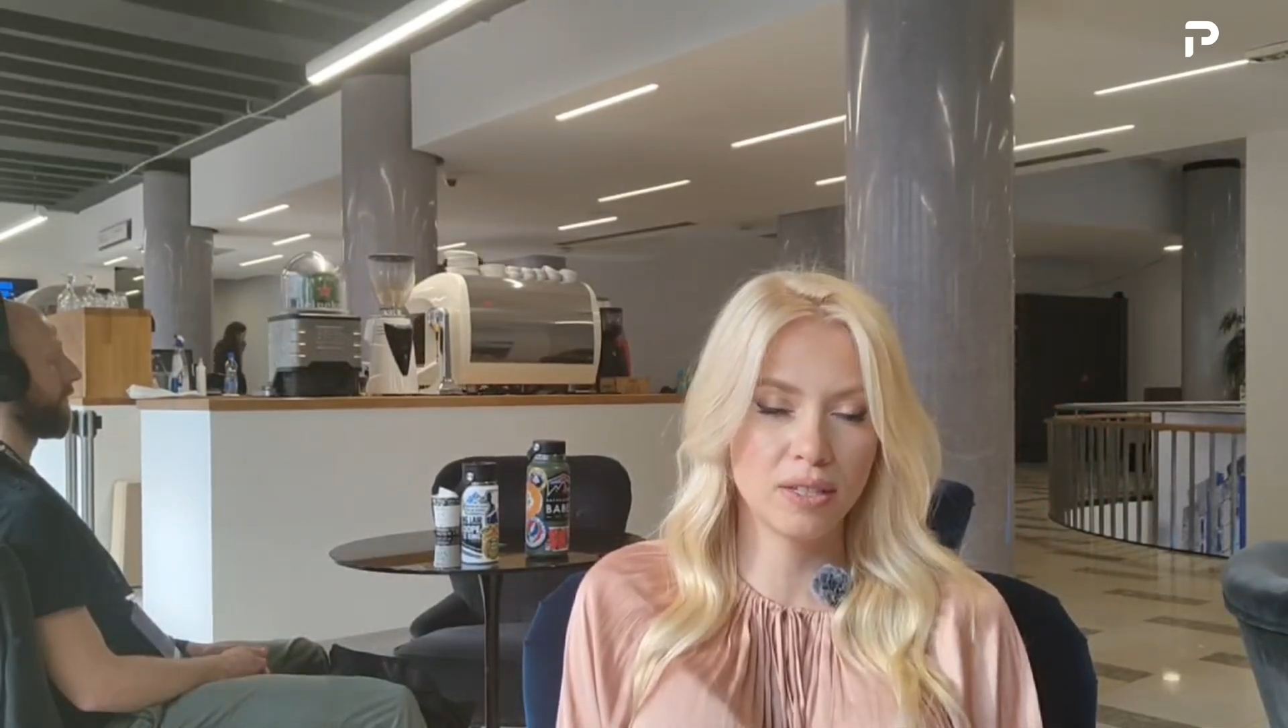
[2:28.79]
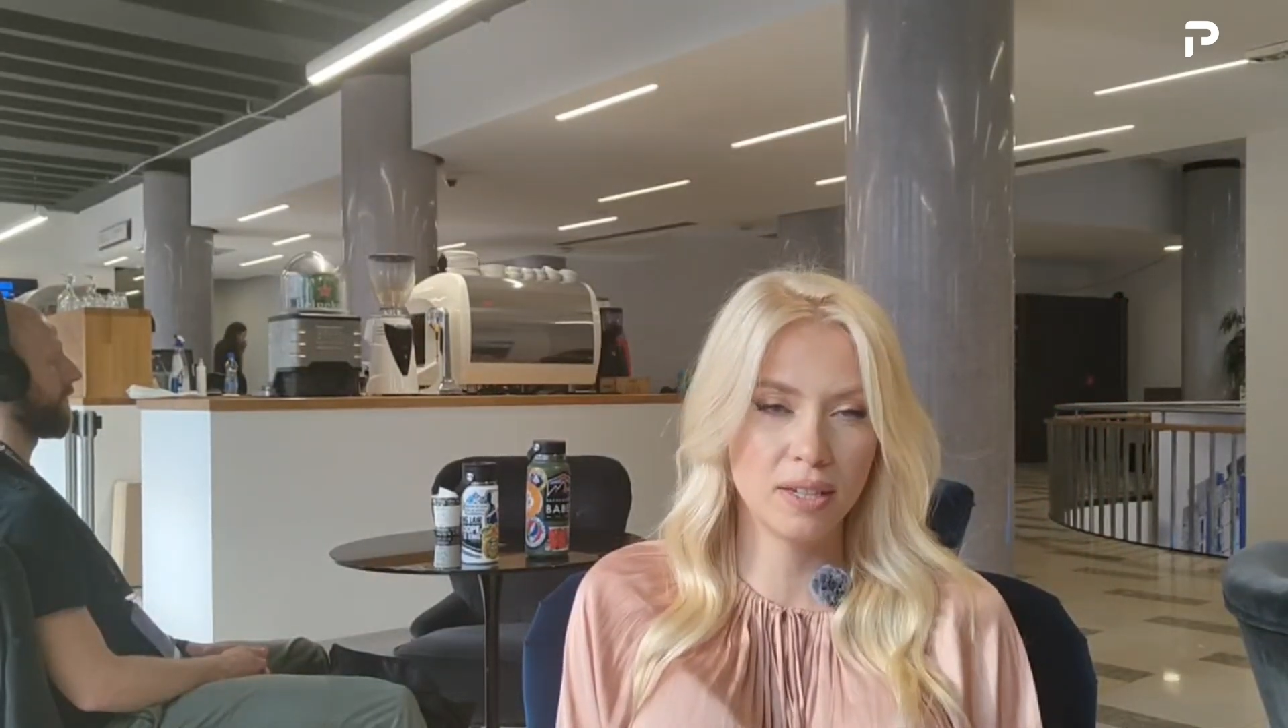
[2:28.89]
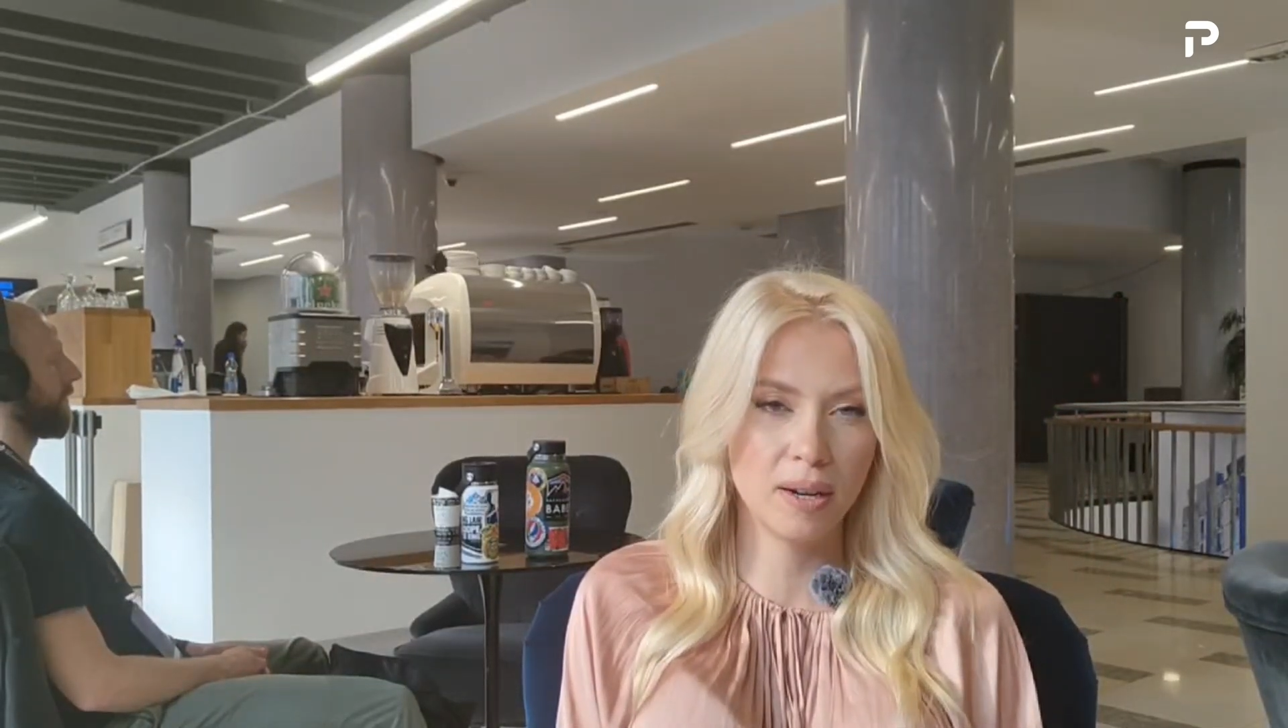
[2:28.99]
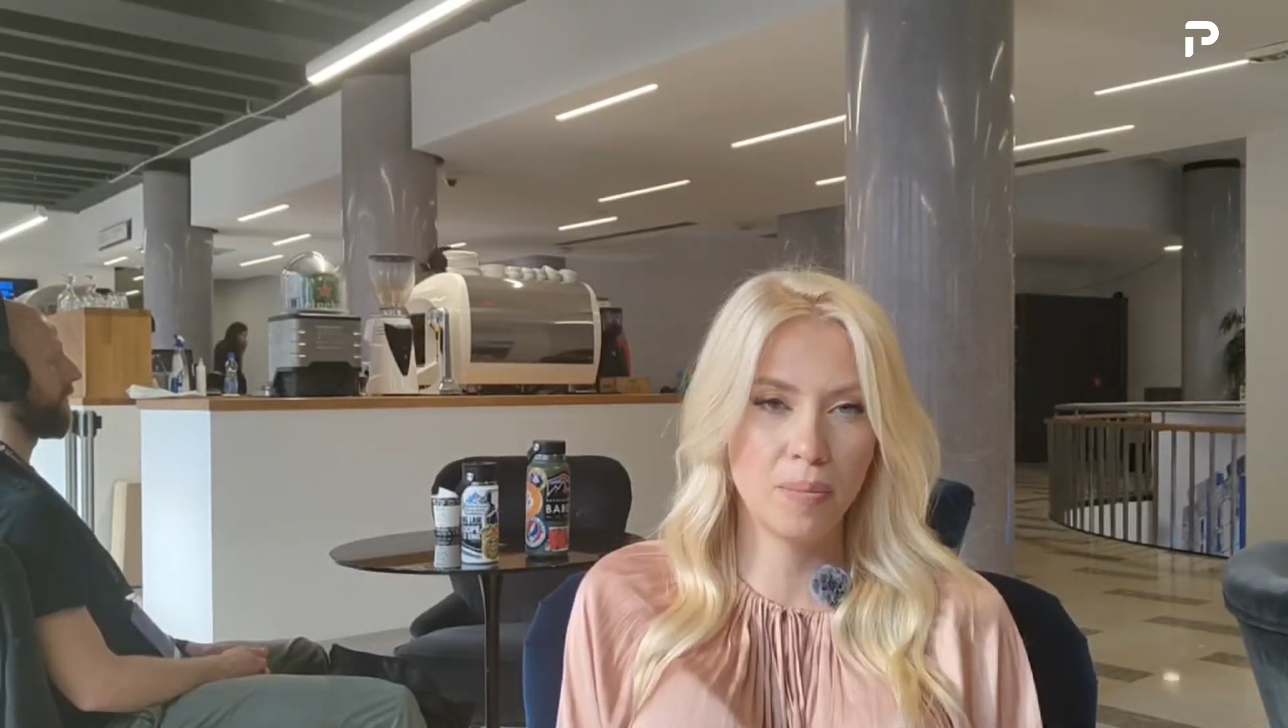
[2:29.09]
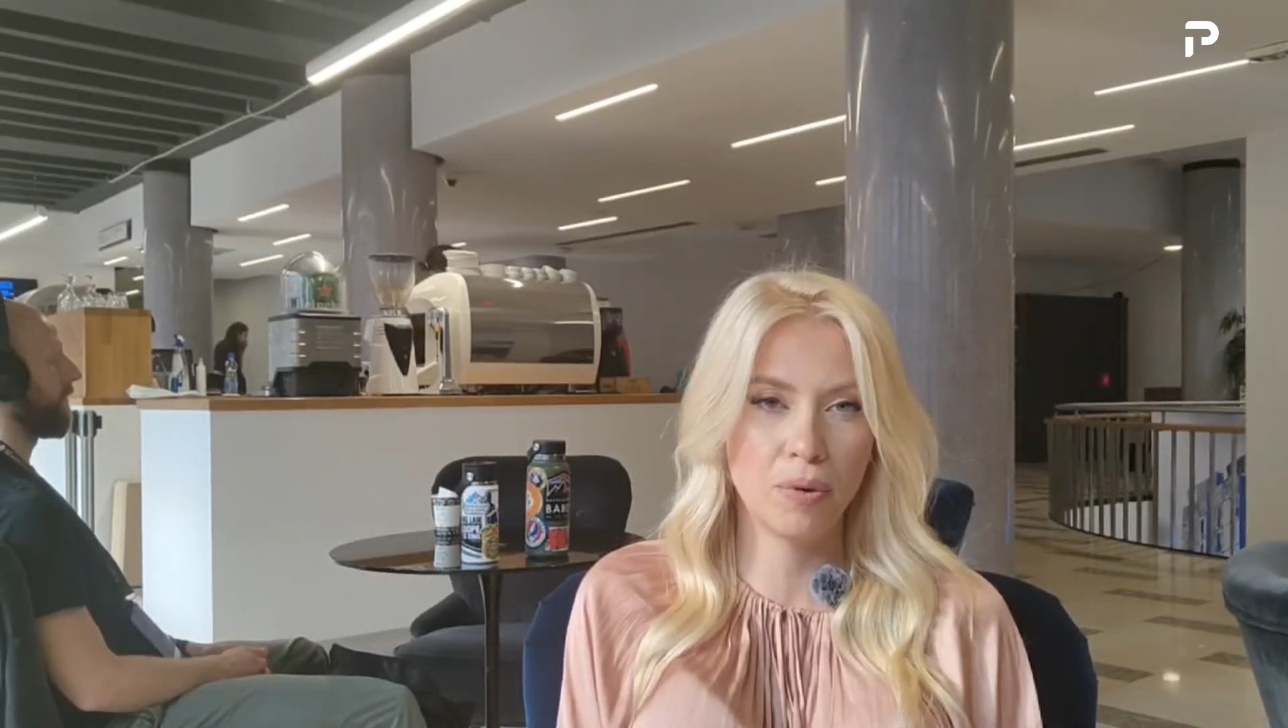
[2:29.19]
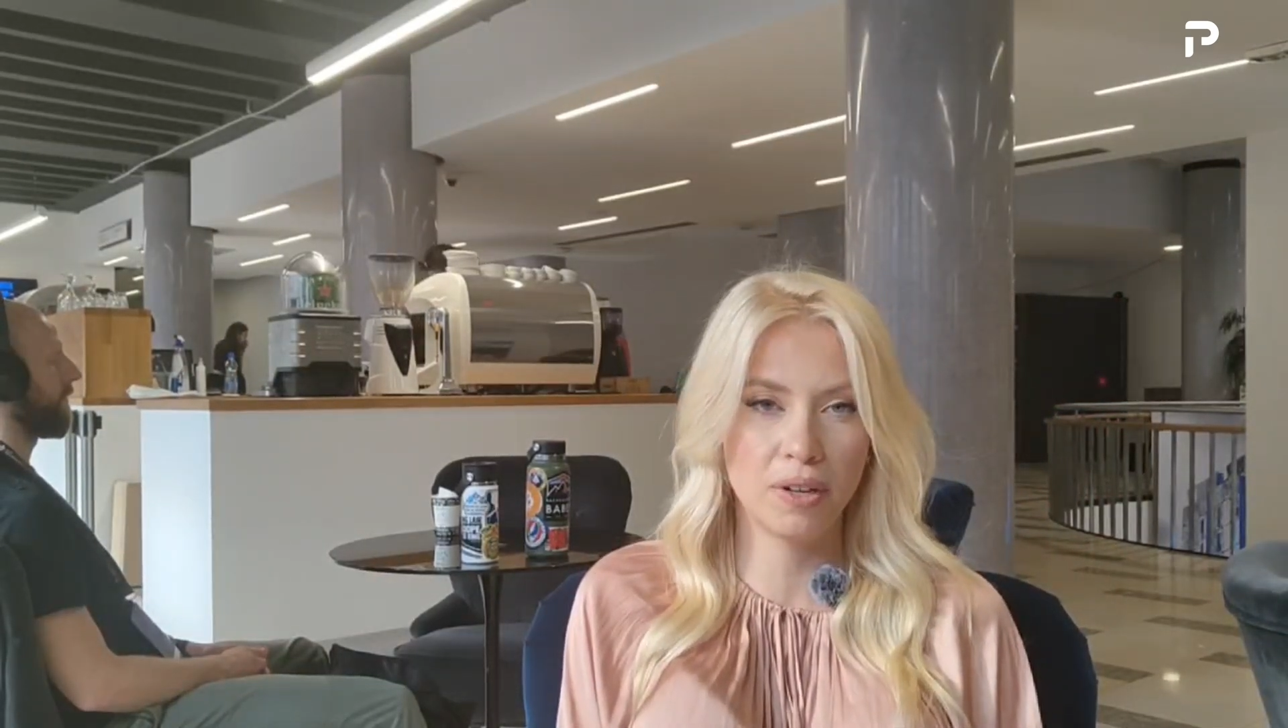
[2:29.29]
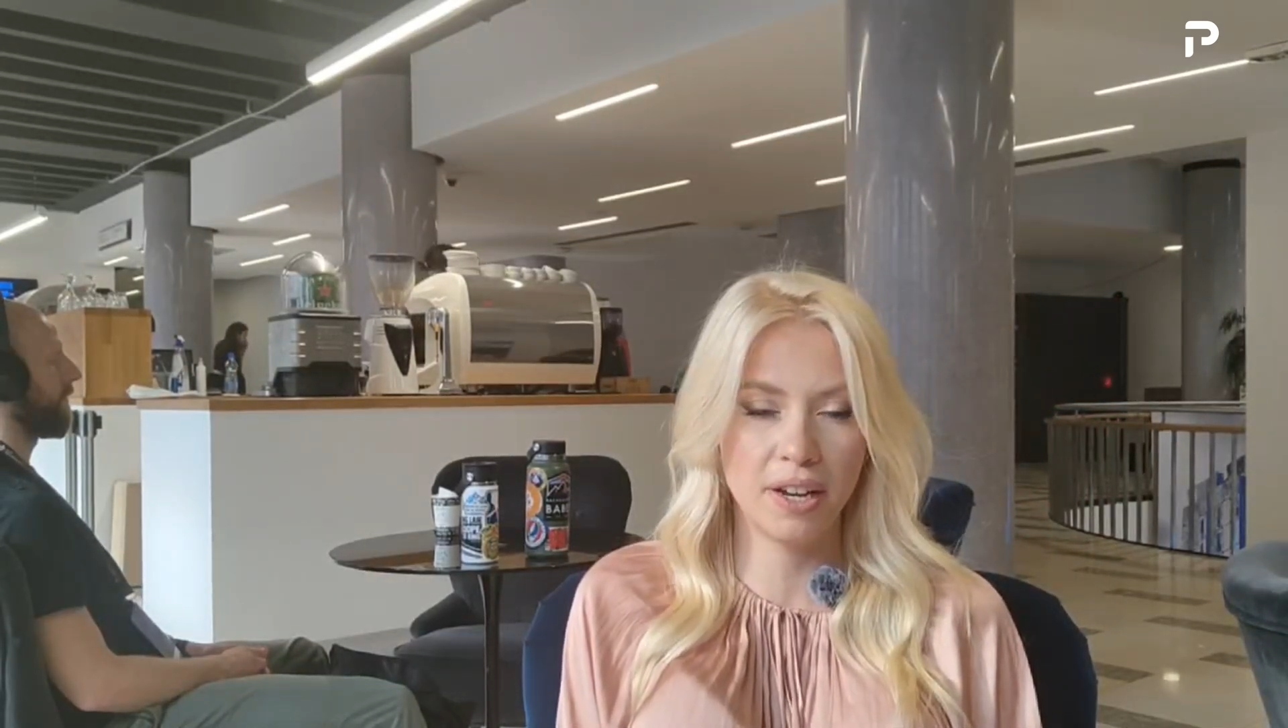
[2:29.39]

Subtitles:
Singapore